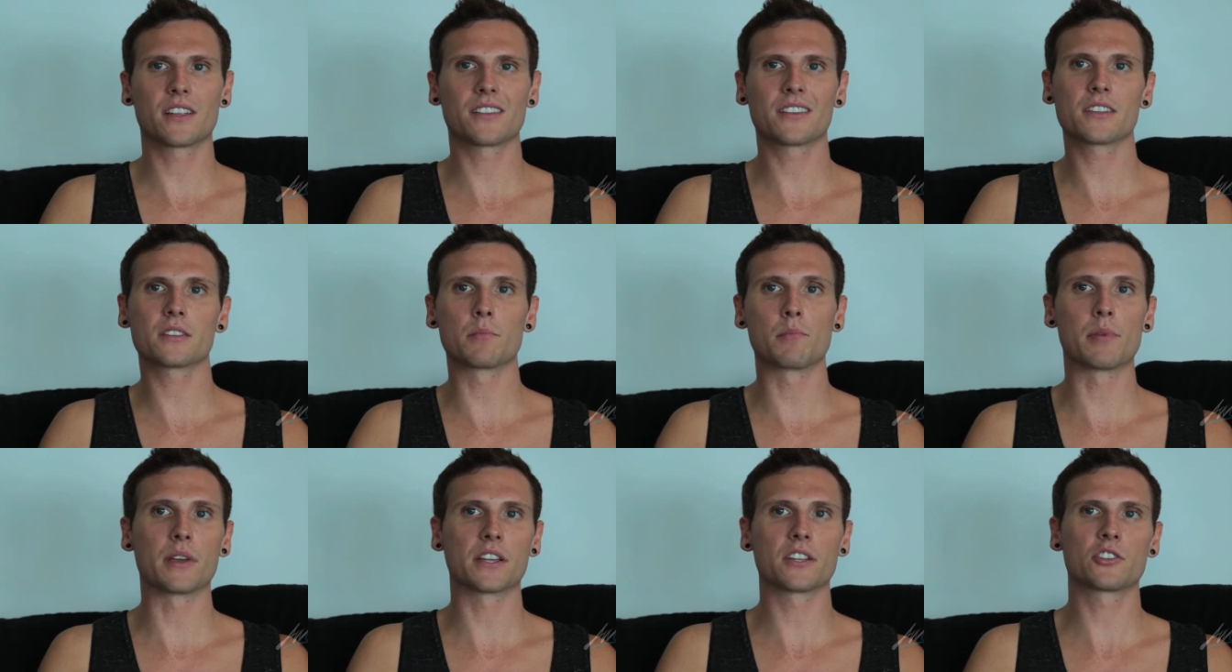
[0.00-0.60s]
I think his
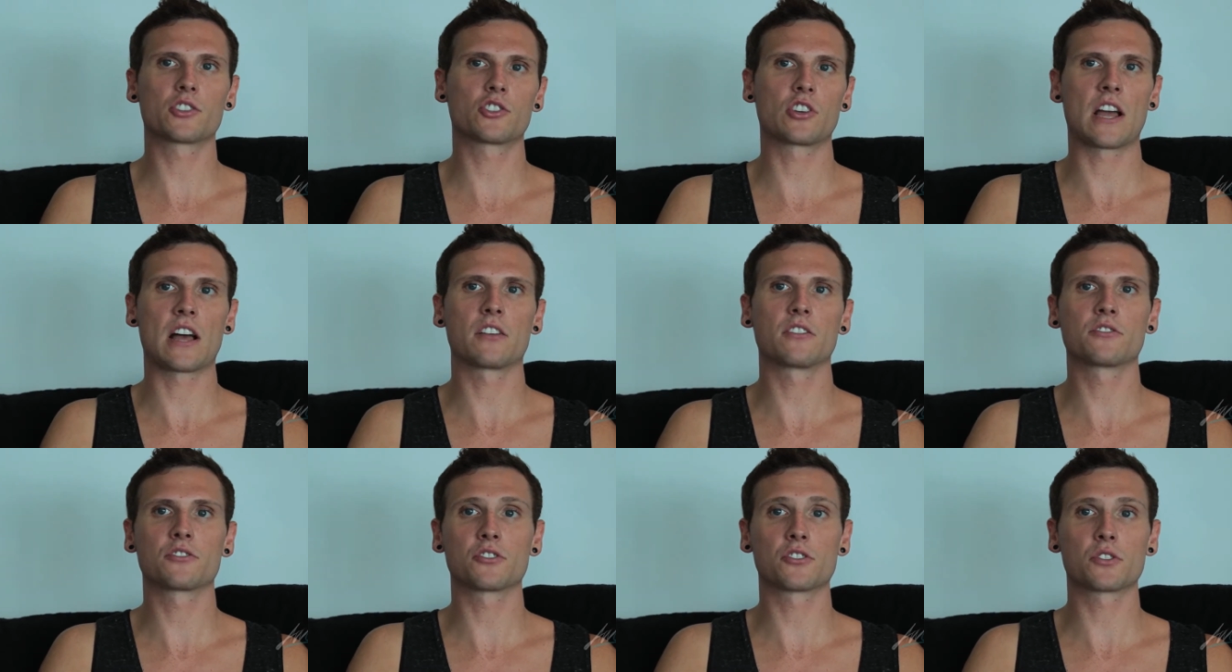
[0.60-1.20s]
biggest
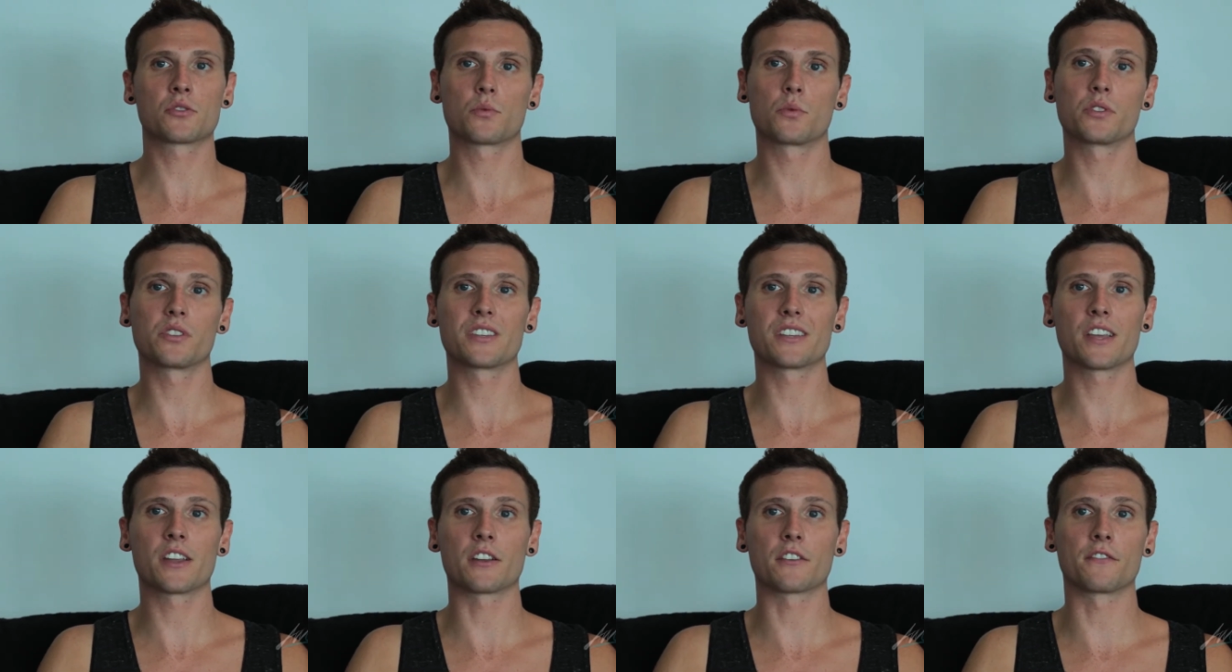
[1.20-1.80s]
challenge is just
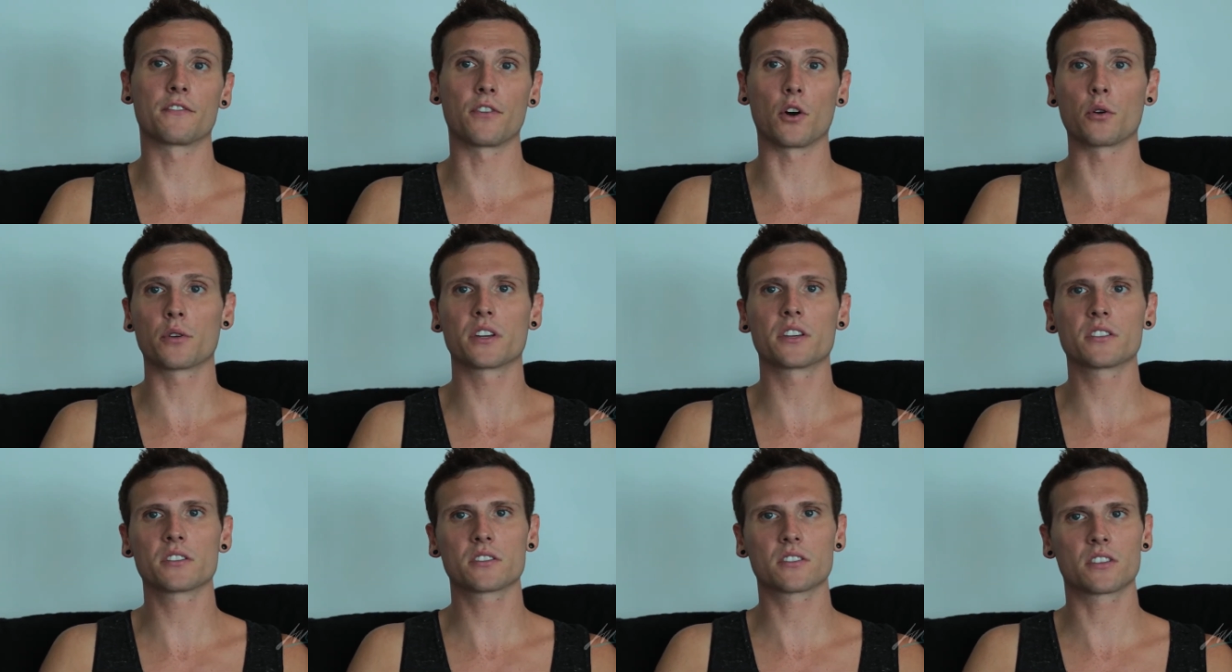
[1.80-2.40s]
really getting
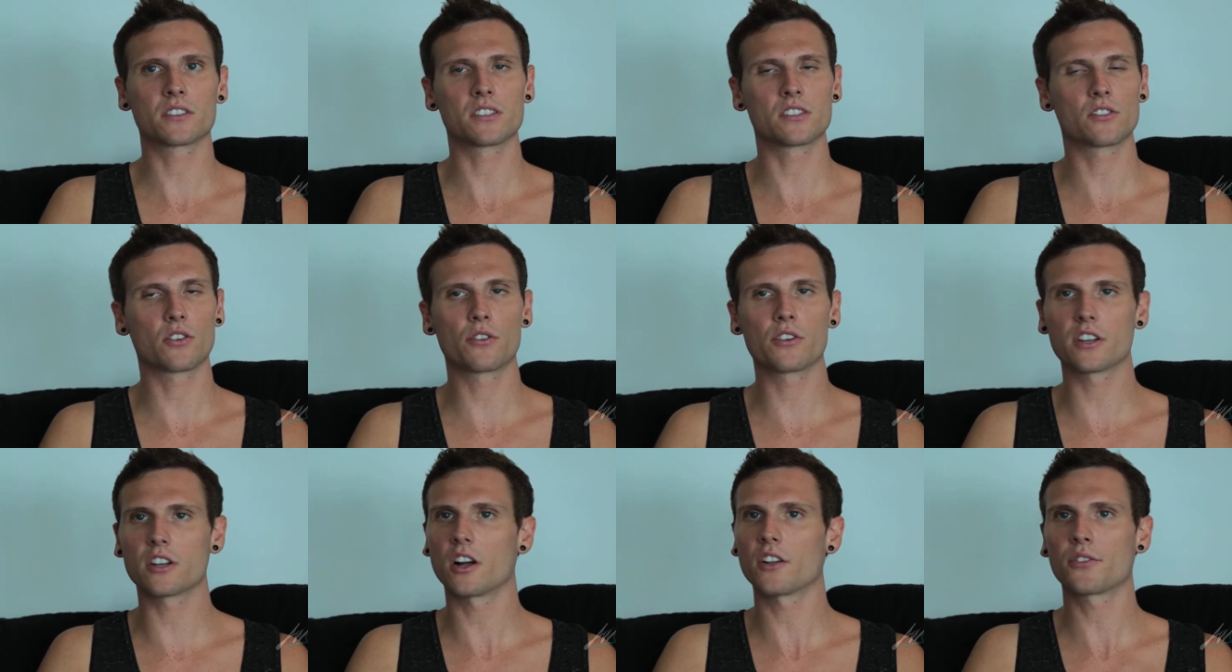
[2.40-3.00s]
focused because he's
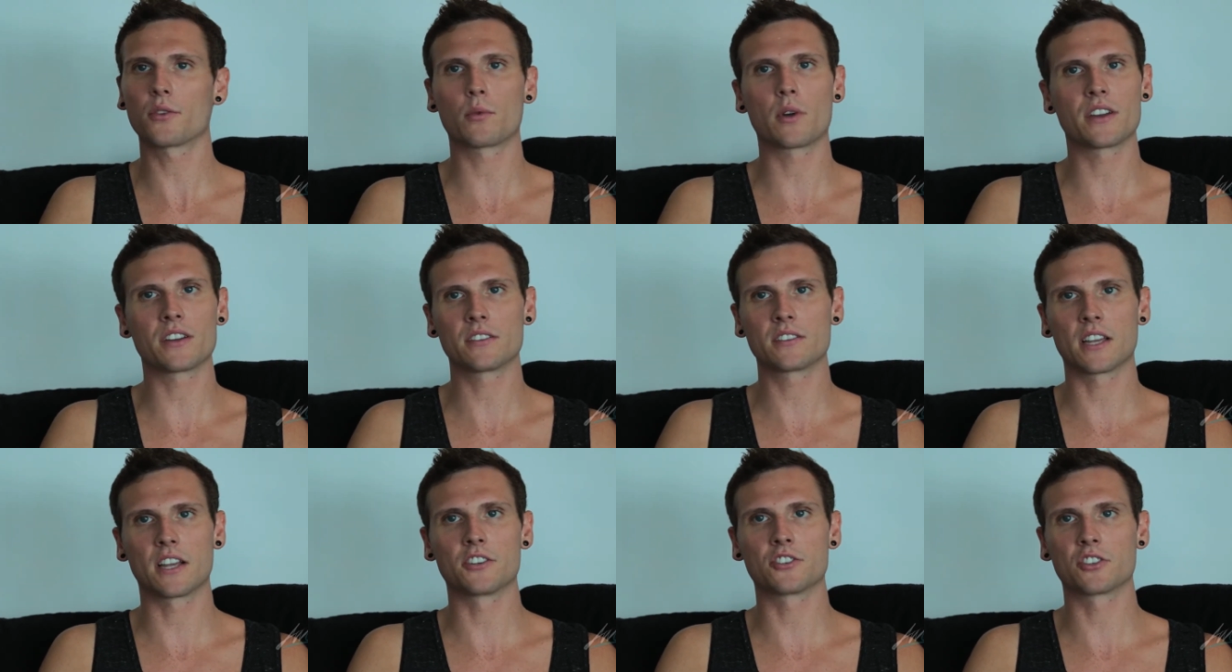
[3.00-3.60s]
already got the right
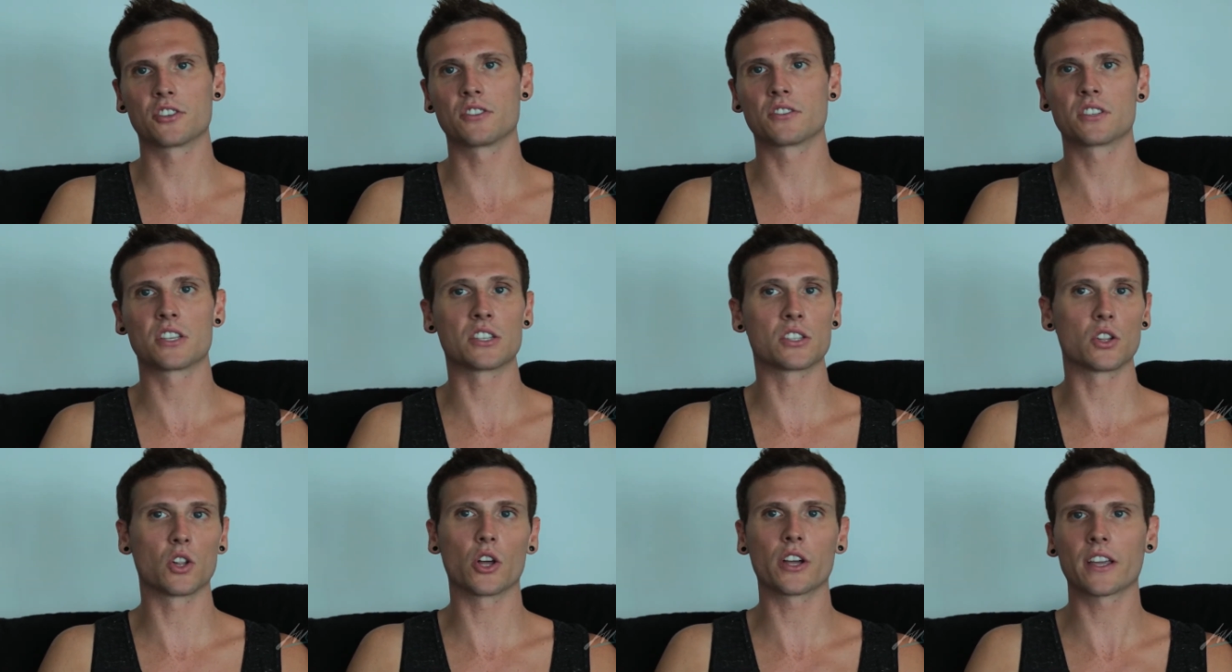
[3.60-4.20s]
intentions.
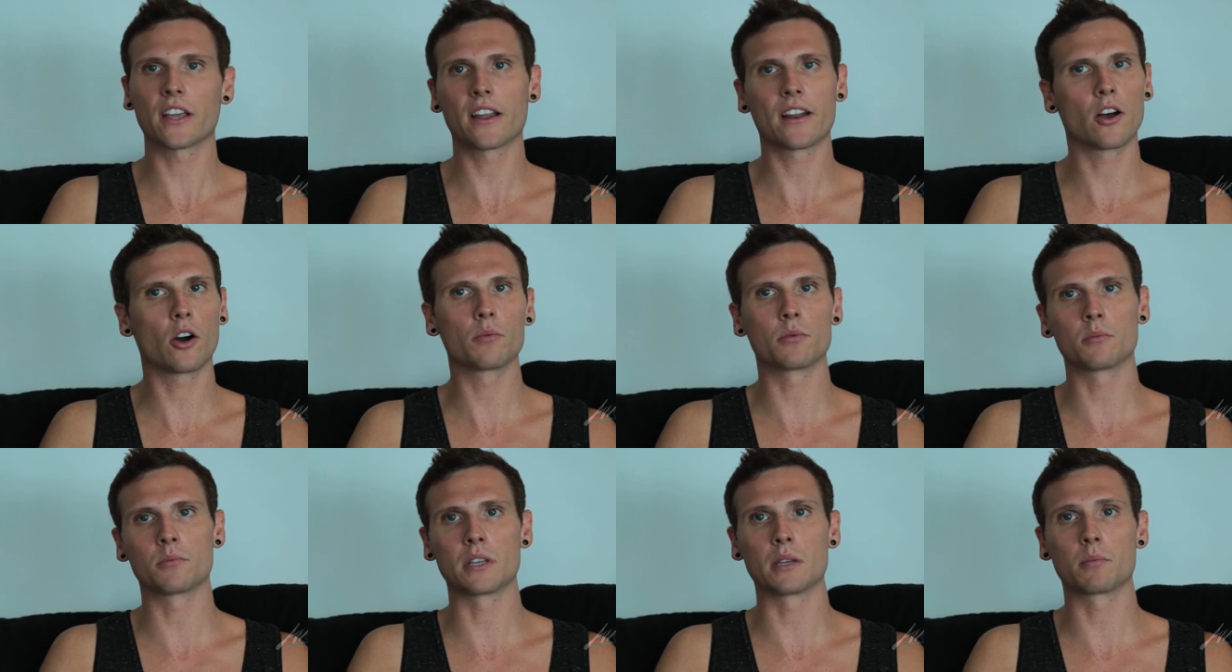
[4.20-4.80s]
He's looking at
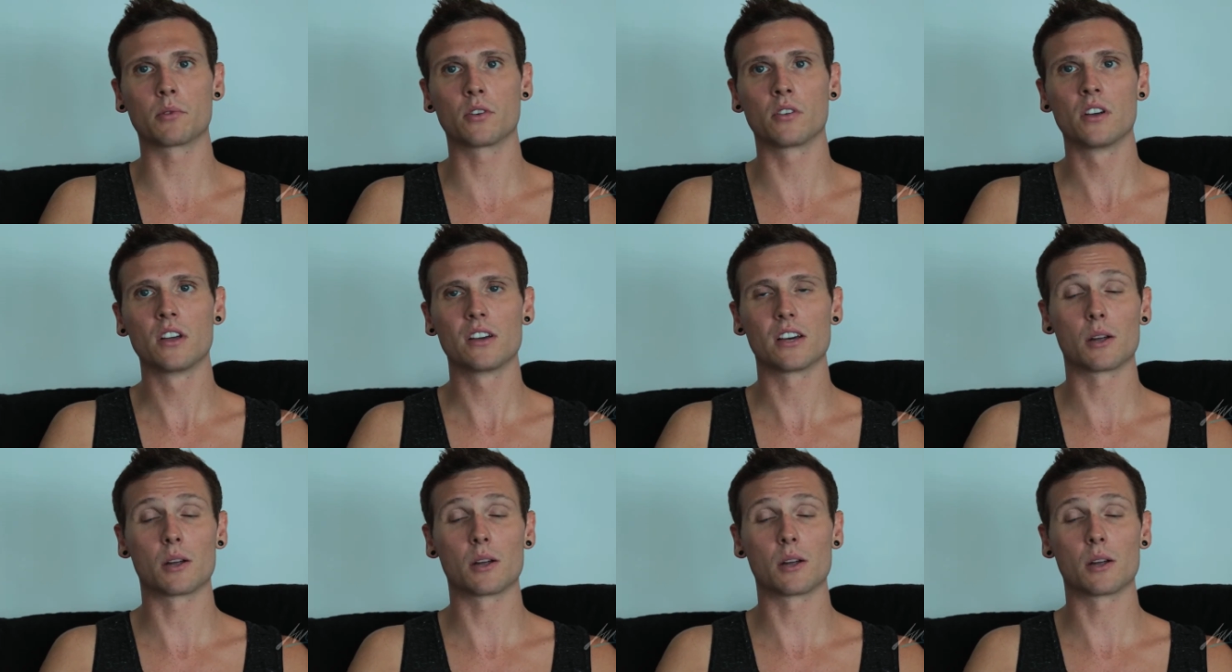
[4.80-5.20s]
helping people.